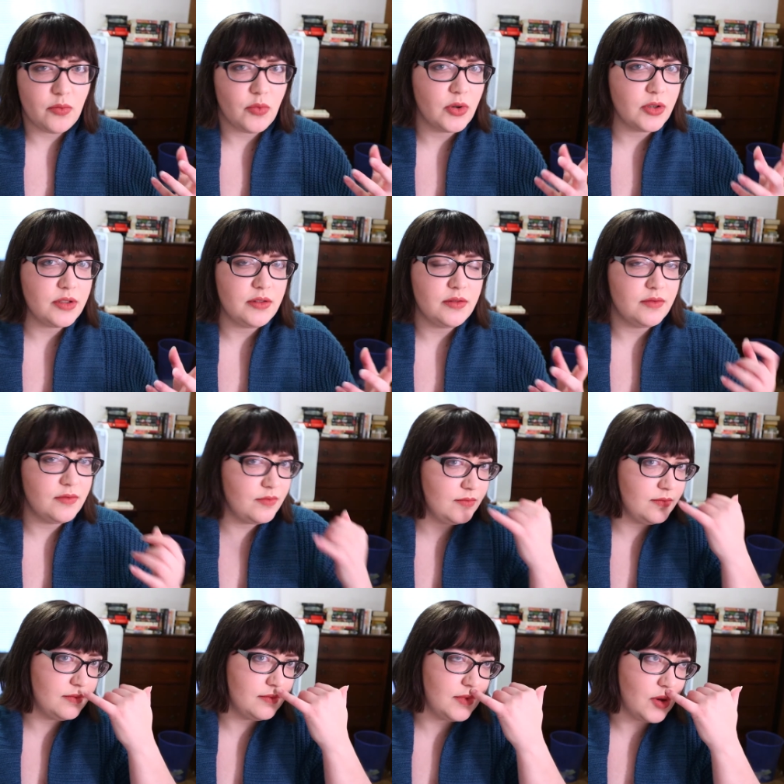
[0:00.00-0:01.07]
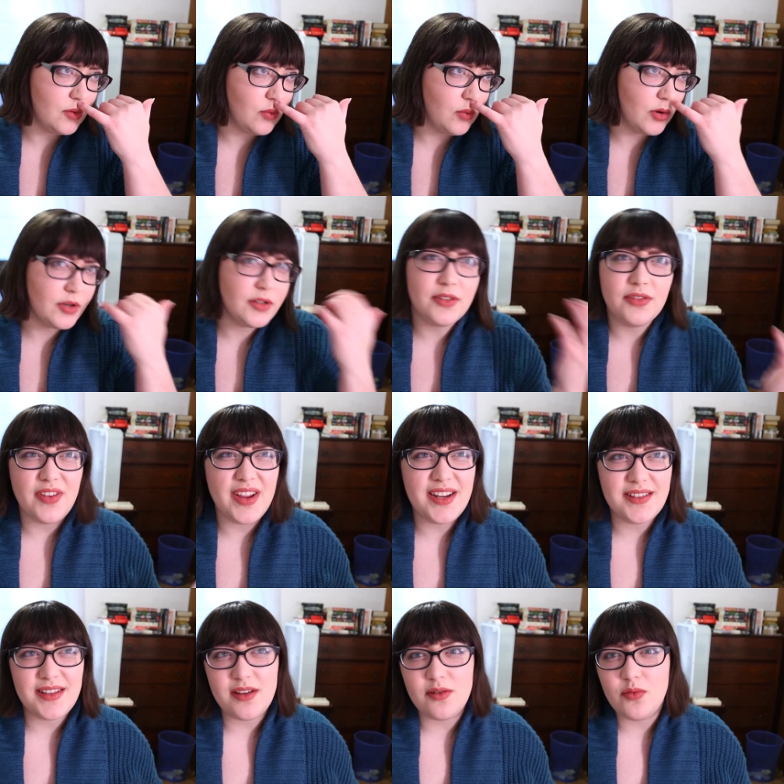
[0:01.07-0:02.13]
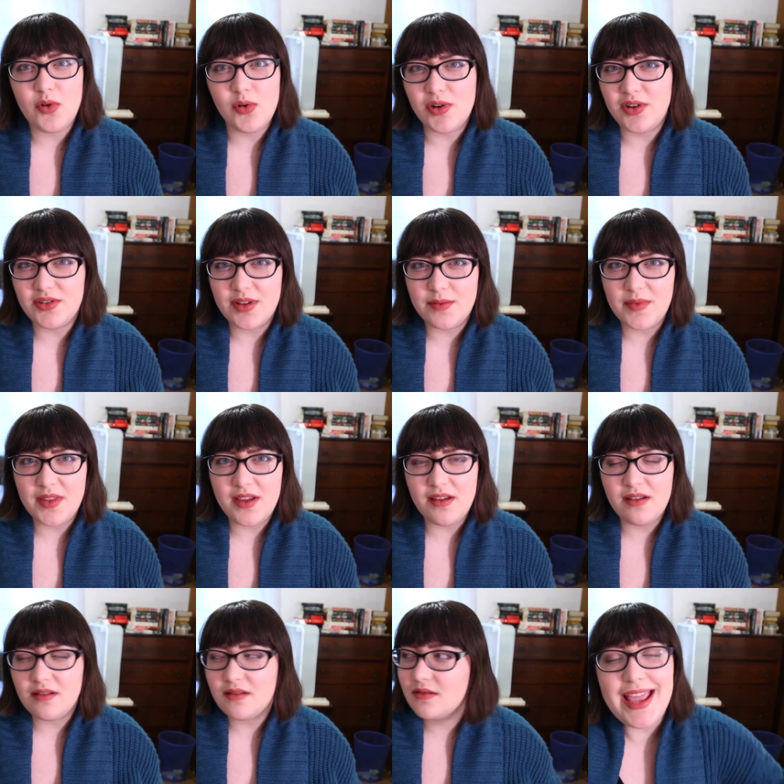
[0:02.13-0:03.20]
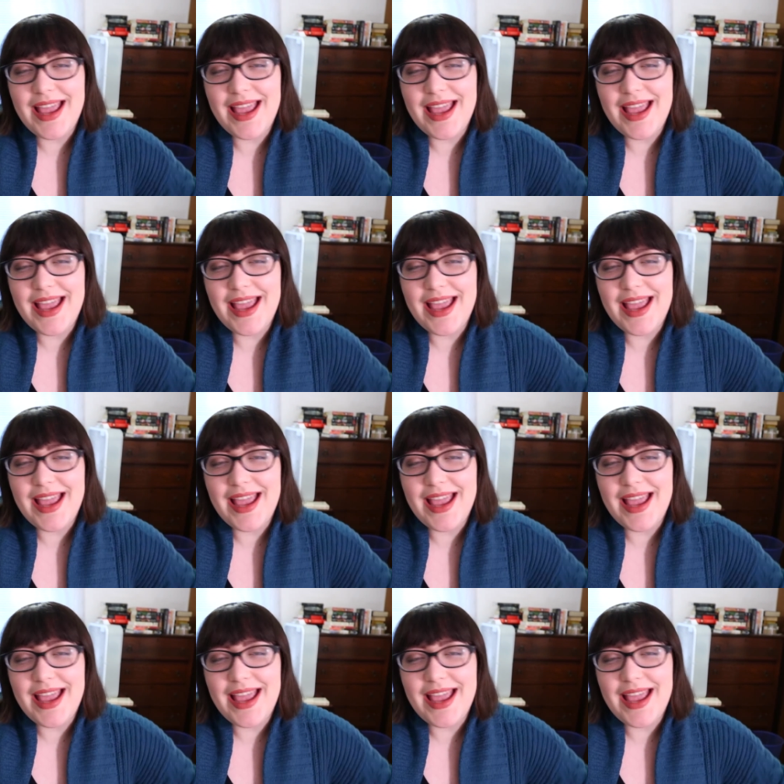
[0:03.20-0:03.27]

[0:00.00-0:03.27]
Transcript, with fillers: World, the World Fantasy Award or something.